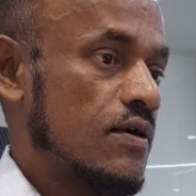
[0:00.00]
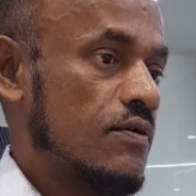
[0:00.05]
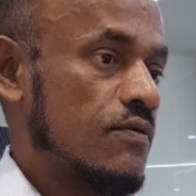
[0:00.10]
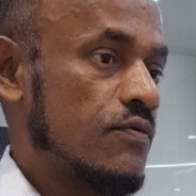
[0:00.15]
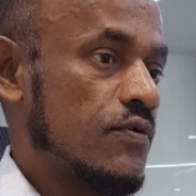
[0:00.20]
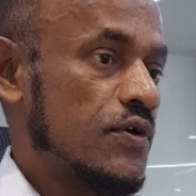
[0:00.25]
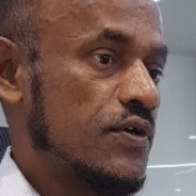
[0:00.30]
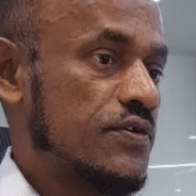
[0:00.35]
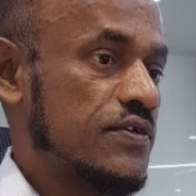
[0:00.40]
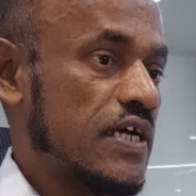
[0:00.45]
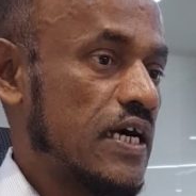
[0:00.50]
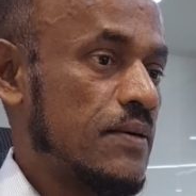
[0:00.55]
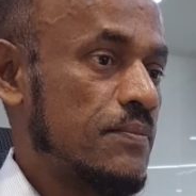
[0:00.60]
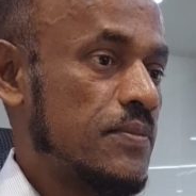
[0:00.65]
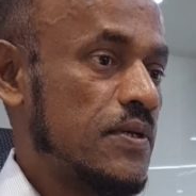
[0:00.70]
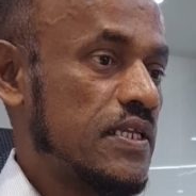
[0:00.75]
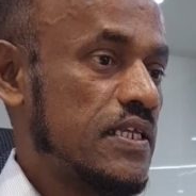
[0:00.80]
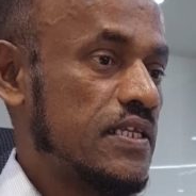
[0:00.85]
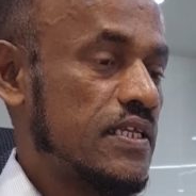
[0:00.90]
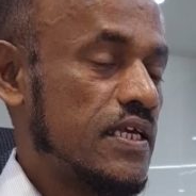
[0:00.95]
For
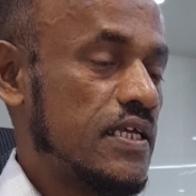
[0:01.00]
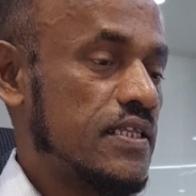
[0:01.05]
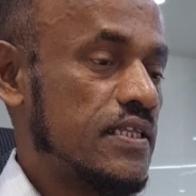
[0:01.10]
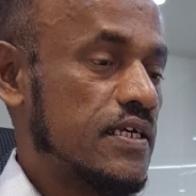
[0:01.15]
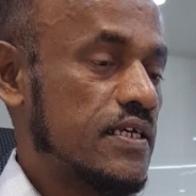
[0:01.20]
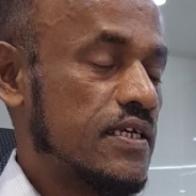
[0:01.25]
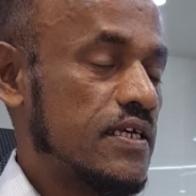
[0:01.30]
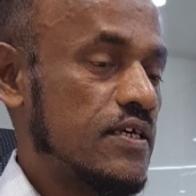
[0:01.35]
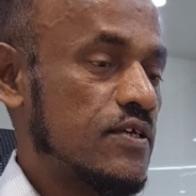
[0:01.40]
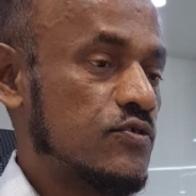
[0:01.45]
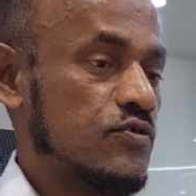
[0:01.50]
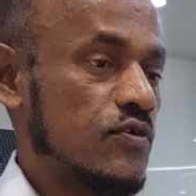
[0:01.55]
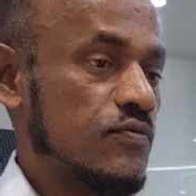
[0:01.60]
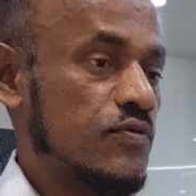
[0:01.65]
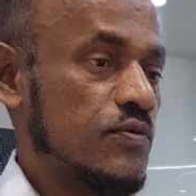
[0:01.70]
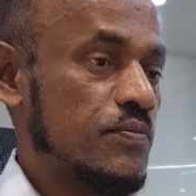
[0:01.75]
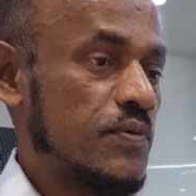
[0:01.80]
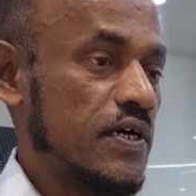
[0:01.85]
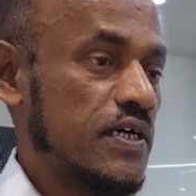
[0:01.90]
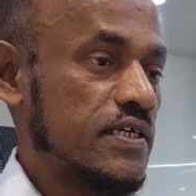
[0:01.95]
example, in the case of
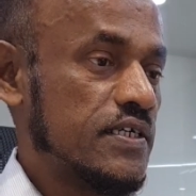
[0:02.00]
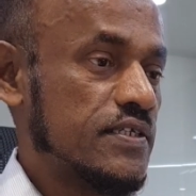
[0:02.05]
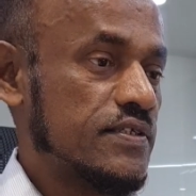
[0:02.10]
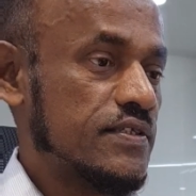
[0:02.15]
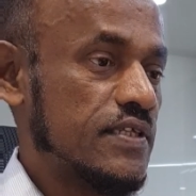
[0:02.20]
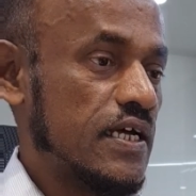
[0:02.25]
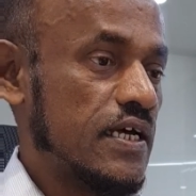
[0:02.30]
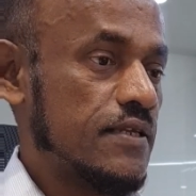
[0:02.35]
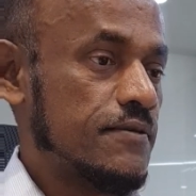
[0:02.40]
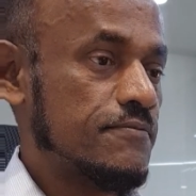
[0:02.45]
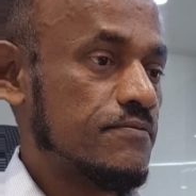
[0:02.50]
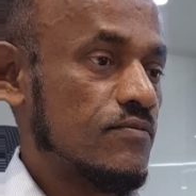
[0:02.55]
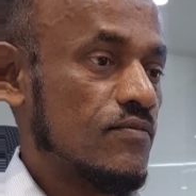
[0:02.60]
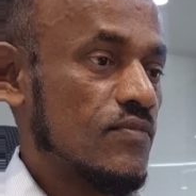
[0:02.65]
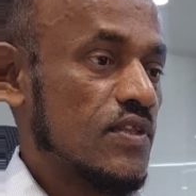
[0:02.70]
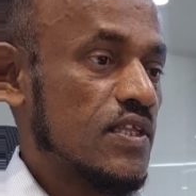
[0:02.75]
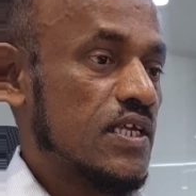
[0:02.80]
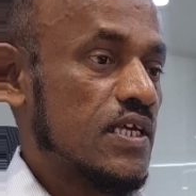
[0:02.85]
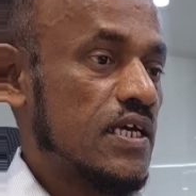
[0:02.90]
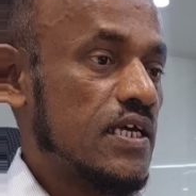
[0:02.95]
the Pakistan,
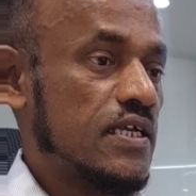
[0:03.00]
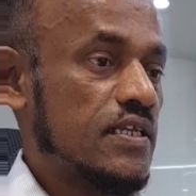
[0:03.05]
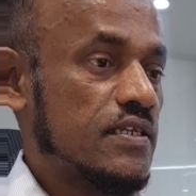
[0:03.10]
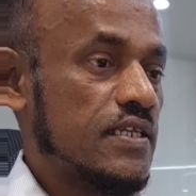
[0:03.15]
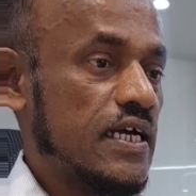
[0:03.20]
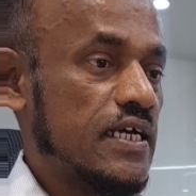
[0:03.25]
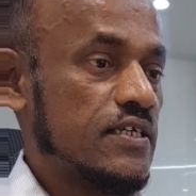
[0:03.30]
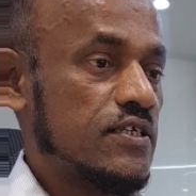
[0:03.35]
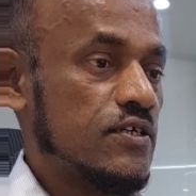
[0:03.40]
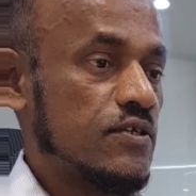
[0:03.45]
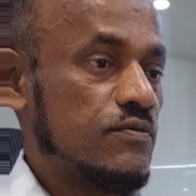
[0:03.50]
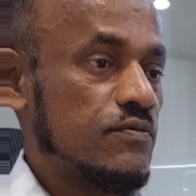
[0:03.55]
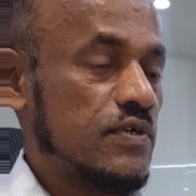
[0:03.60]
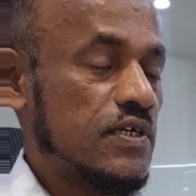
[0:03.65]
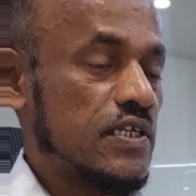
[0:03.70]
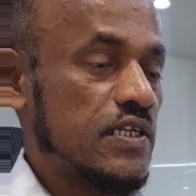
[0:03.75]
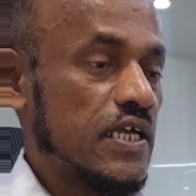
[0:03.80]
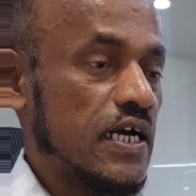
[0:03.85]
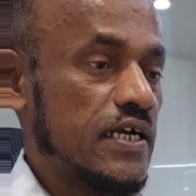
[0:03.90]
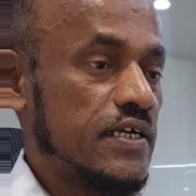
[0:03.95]
in
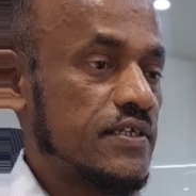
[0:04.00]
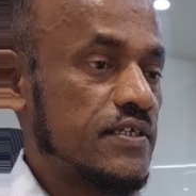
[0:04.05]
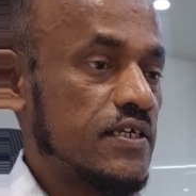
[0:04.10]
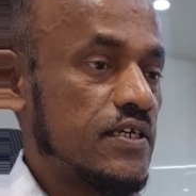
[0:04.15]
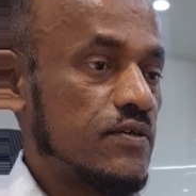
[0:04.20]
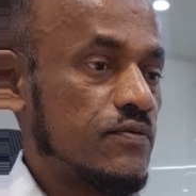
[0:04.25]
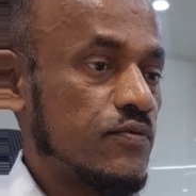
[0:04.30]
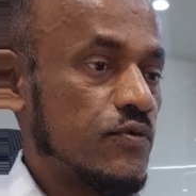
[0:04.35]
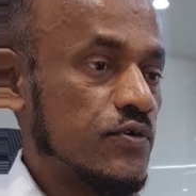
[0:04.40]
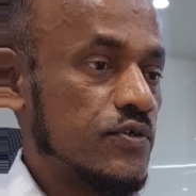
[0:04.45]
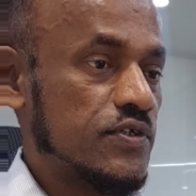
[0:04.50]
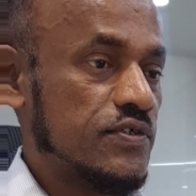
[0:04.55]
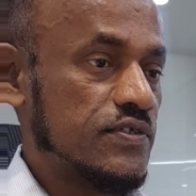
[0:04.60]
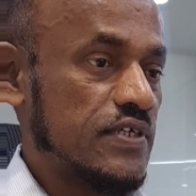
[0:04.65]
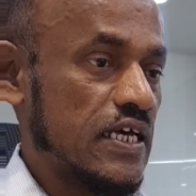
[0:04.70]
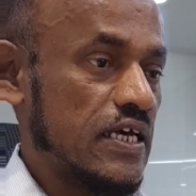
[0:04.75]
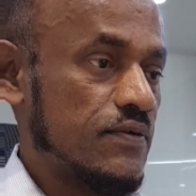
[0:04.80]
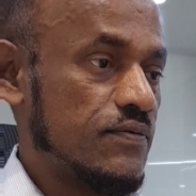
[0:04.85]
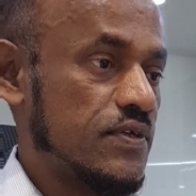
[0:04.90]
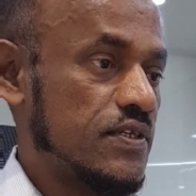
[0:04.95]

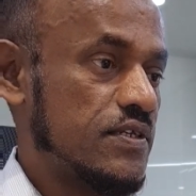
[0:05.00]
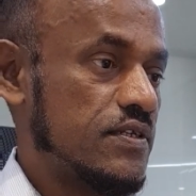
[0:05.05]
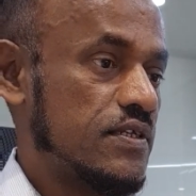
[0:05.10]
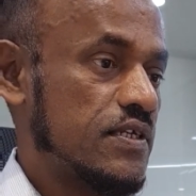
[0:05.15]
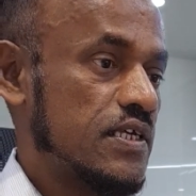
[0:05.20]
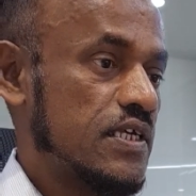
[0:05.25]
1947,